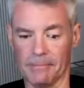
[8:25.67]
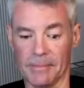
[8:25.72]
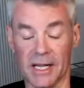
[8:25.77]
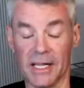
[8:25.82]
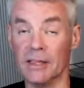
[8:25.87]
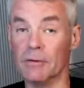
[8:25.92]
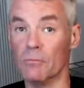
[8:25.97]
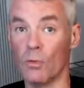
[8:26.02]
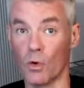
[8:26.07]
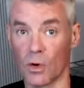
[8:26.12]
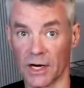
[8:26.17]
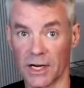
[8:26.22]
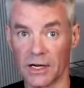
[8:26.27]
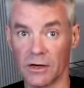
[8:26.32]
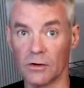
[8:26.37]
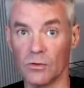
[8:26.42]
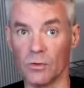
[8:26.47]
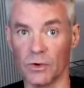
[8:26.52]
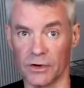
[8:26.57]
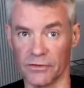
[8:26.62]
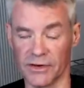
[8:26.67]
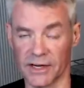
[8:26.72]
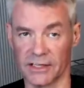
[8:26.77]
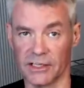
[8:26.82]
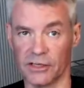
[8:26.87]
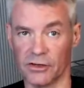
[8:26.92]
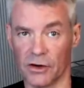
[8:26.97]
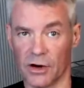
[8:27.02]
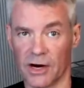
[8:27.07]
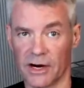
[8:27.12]
in the morning when you've got the
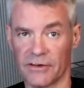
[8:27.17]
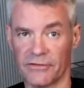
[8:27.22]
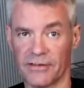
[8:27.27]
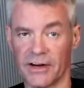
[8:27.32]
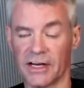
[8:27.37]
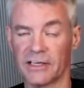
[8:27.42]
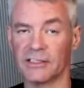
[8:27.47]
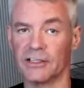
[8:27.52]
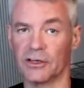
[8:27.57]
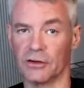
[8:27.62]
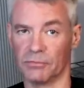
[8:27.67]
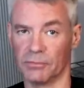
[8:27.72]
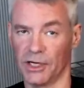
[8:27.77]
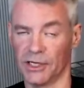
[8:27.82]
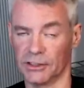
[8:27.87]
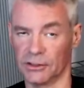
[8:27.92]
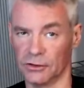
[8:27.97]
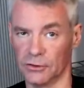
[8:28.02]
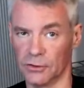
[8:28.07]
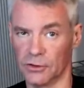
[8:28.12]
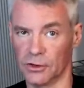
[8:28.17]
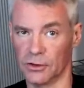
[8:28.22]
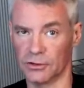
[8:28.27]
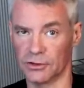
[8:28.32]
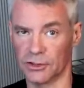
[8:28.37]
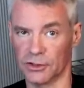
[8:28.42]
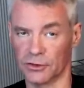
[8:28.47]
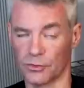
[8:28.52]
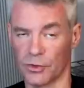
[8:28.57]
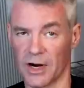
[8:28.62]
dawn effect and your blood
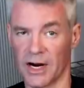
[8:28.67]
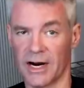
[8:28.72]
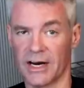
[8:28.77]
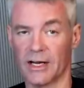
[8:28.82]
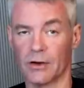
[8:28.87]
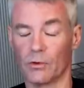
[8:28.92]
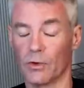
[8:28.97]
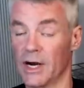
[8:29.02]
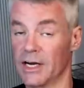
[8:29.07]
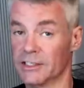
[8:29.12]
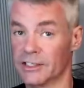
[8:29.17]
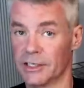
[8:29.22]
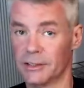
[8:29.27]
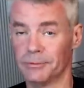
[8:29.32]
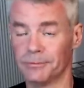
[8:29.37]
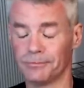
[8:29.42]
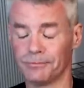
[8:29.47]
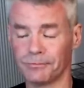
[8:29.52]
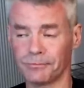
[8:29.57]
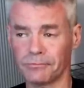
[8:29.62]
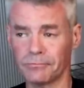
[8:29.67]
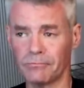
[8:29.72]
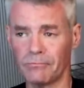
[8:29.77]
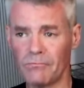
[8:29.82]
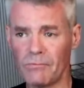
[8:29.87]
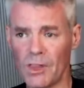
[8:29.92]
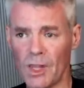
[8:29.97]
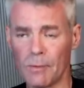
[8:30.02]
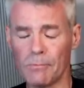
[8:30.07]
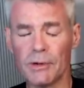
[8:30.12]
glucose is rising.
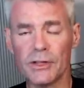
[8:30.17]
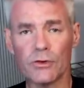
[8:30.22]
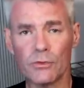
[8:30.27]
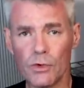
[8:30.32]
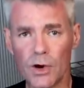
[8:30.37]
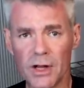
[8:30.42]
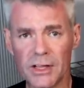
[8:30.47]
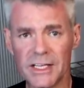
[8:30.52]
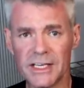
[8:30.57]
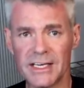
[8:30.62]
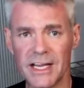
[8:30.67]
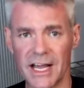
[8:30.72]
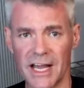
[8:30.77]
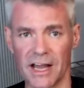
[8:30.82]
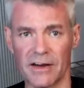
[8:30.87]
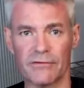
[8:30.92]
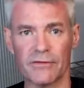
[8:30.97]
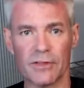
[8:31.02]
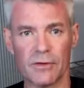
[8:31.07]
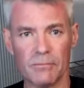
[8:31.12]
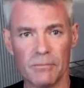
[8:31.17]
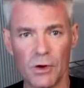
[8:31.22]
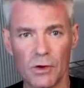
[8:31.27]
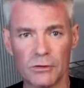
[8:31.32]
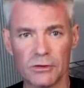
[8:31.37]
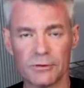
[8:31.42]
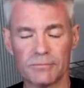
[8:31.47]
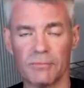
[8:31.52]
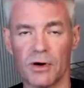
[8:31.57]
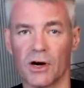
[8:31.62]
But throughout the day, for the
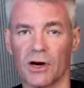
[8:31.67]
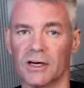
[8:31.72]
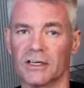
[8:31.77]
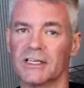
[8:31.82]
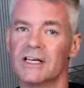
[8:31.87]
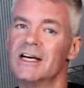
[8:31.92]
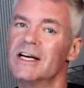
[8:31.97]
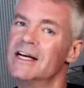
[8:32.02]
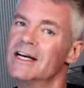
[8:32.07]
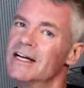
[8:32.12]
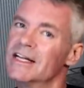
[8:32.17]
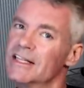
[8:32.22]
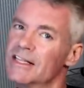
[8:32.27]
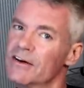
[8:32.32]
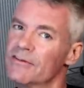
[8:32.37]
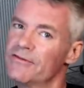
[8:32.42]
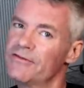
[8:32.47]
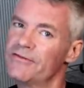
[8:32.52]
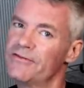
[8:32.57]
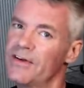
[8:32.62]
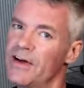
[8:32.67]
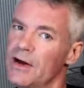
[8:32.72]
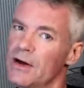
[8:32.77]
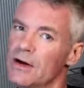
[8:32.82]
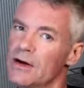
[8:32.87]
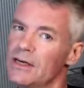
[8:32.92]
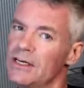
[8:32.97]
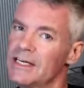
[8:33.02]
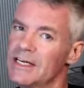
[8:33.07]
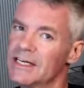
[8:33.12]
most part, they're
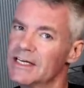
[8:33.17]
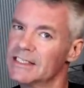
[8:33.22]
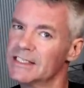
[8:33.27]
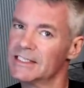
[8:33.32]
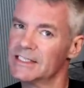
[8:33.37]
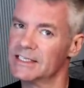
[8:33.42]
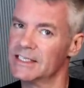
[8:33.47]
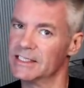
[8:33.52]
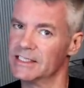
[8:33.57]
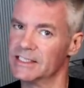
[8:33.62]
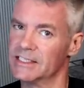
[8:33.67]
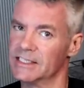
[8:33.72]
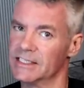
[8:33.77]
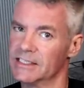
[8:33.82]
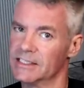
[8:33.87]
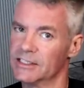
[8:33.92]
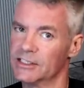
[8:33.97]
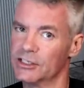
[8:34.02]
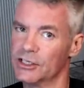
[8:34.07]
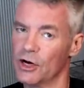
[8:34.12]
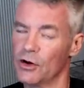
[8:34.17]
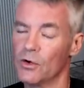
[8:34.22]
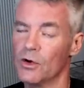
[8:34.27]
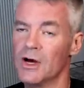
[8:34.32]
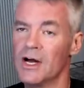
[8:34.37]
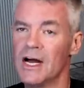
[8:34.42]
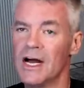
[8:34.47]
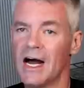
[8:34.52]
fairly consistent. So